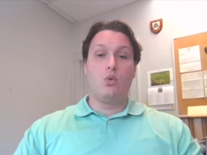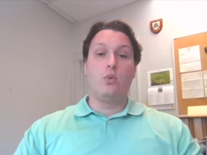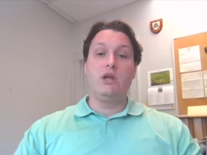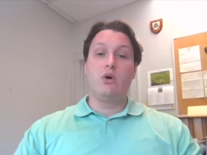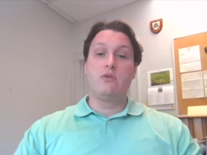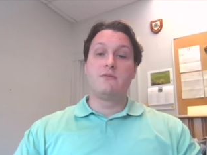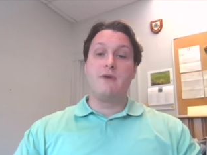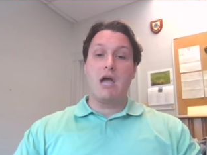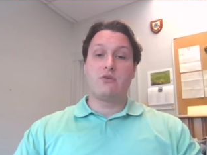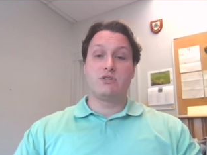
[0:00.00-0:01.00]
we know the
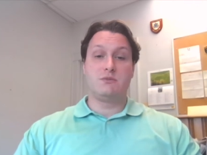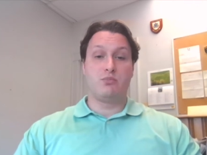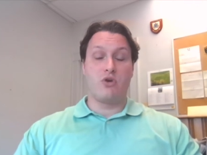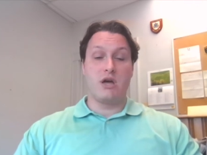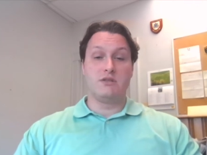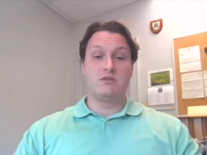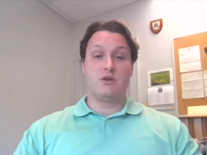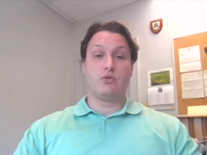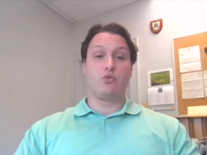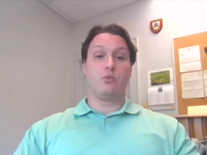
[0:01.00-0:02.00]
virus spreads
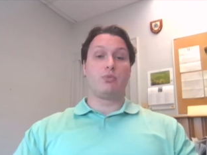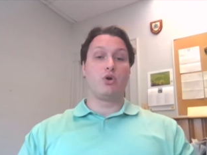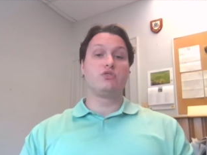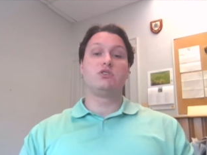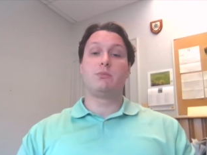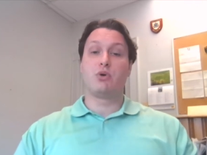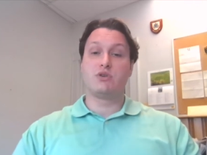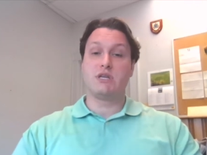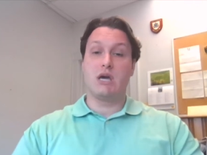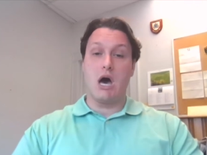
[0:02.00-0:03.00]
through person to
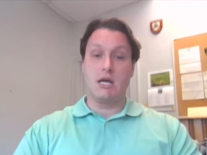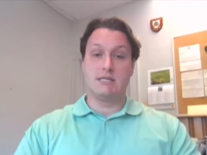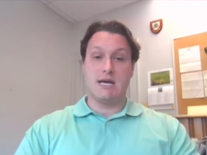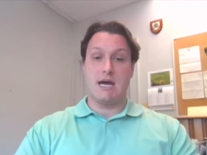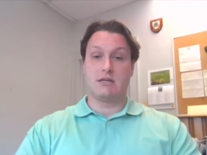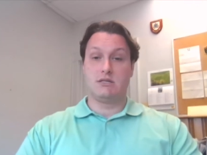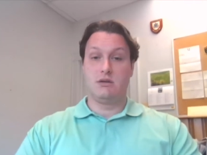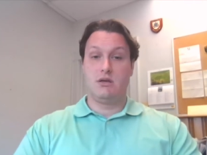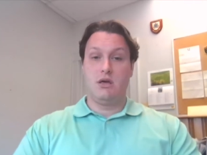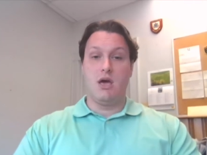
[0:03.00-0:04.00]
person contact,
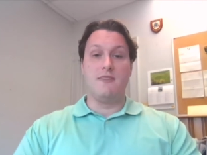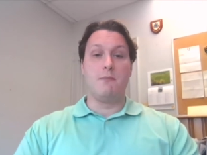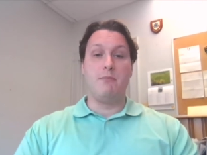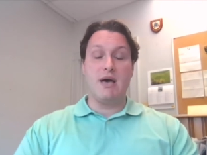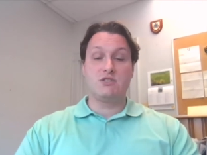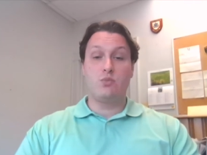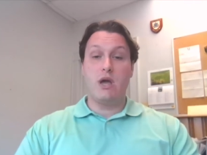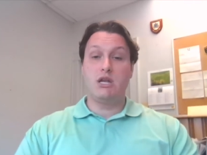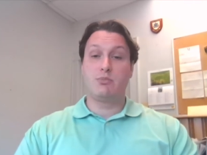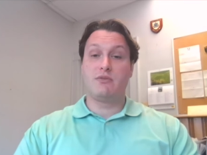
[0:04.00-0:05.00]
and the best
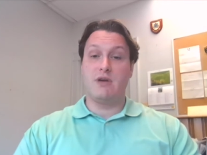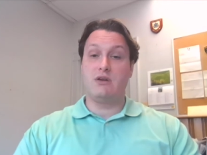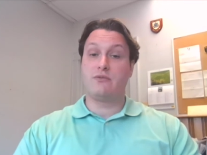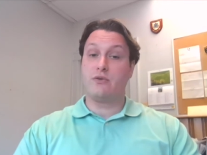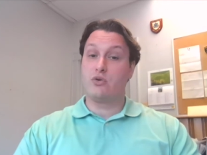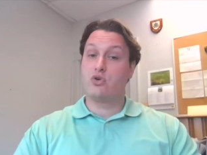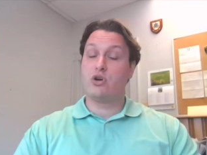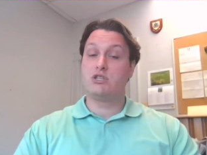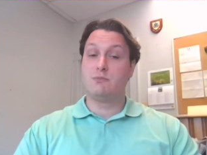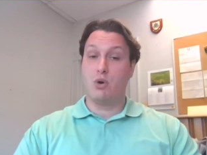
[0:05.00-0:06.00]
way to prevent further
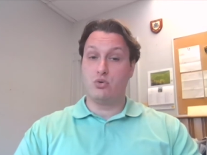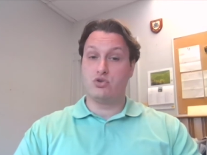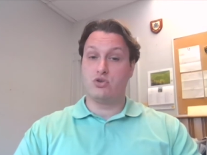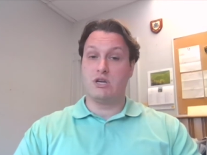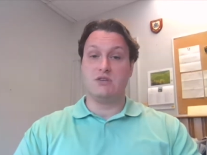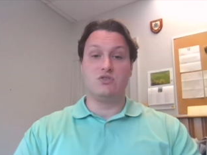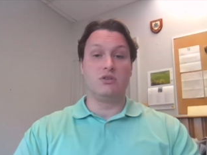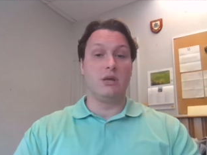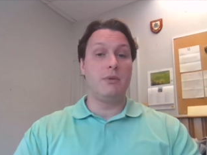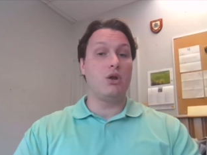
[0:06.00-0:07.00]
exposure is to
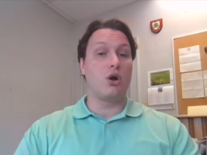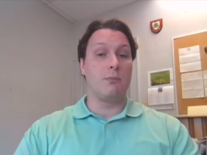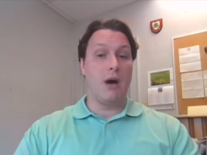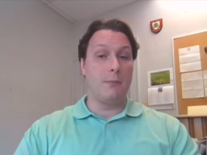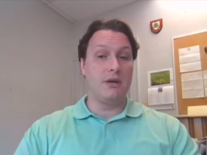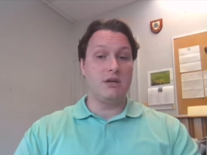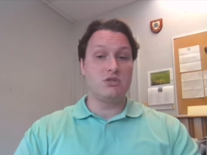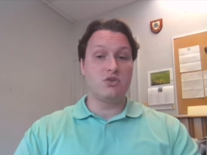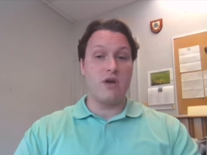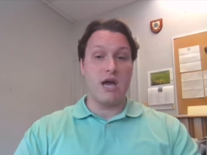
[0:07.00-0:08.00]
limit our public
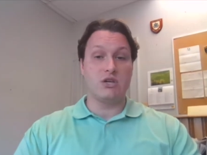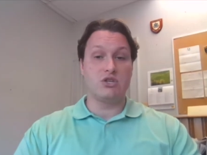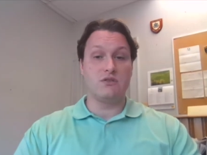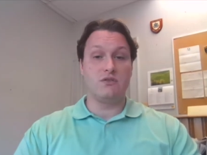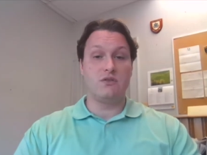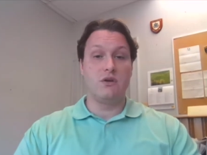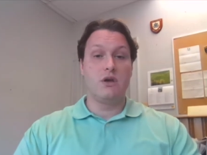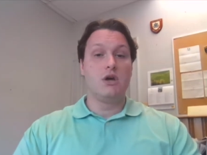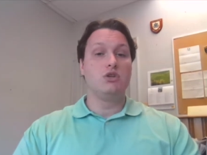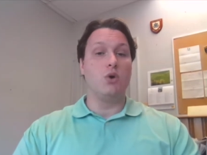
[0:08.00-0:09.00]
interactions
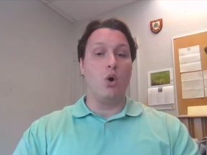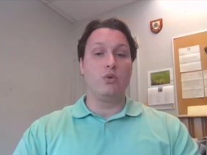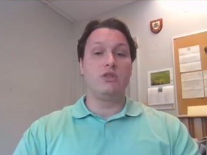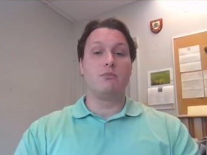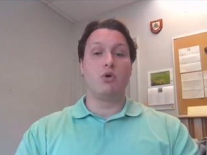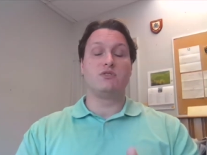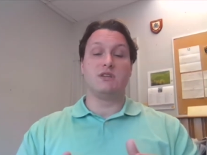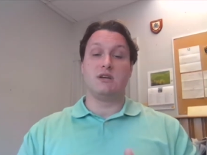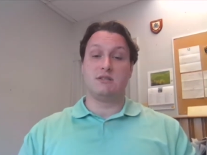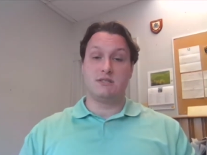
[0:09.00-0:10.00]
to only the
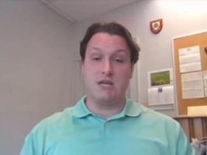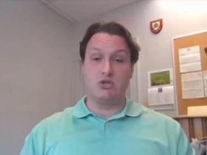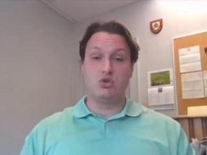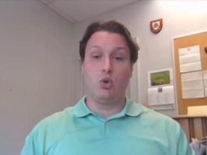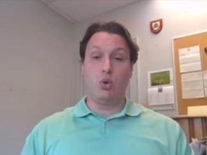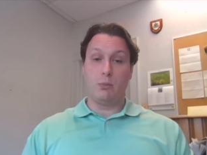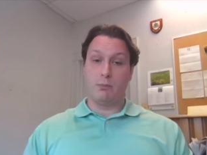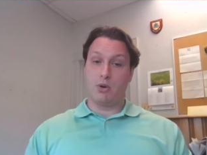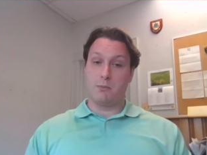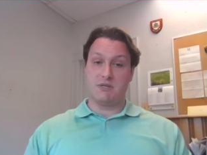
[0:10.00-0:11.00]
most essential
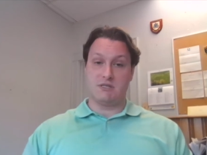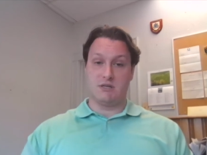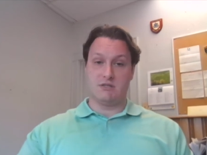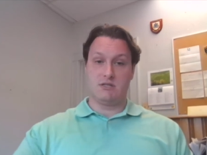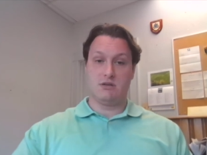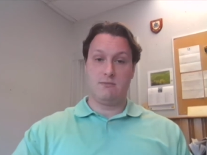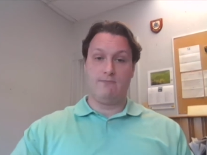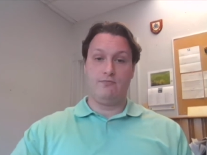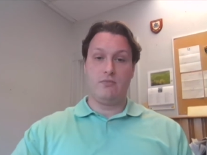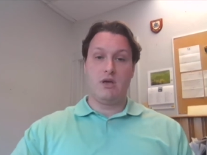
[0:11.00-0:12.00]
purposes.
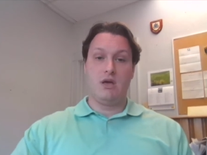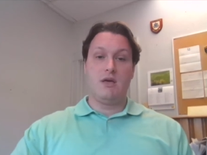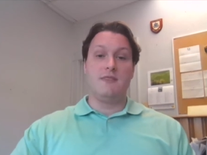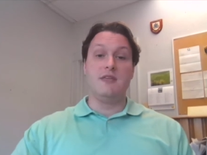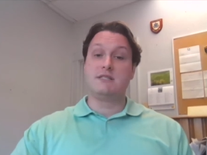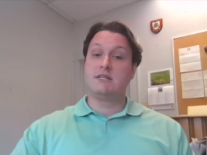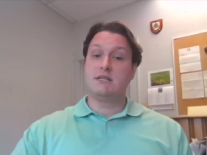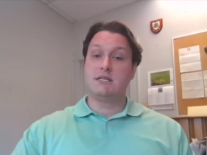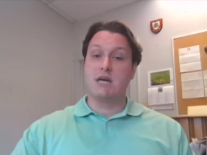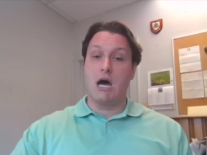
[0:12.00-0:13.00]
This is
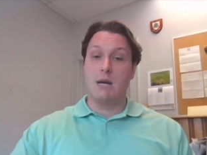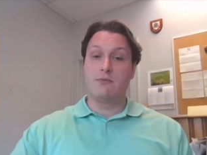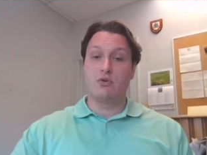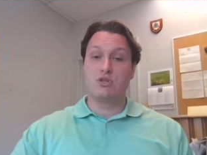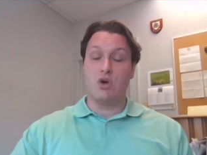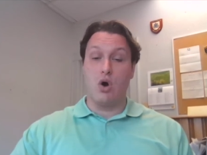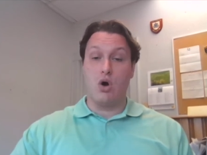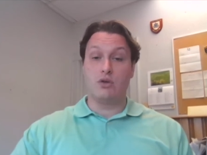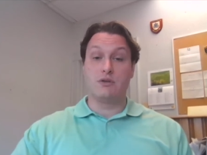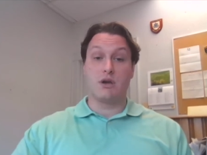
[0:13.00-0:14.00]
a time for us
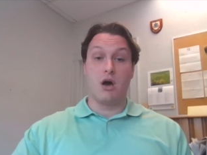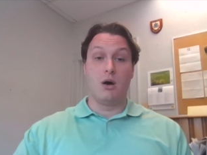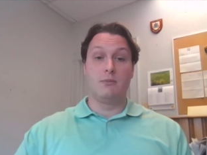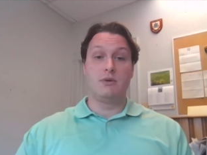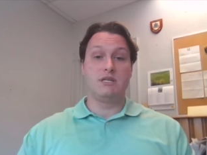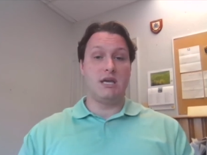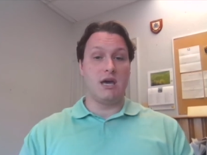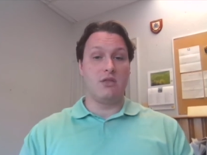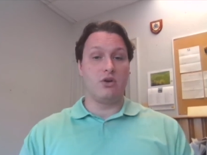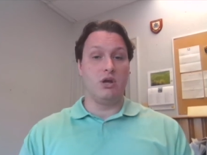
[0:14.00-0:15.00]
all to come
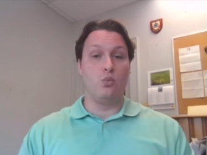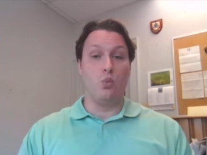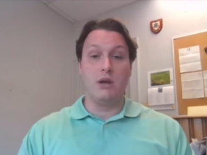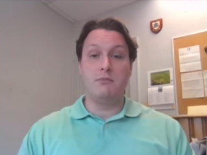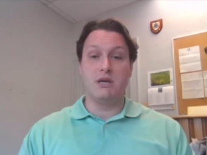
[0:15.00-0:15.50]
together in one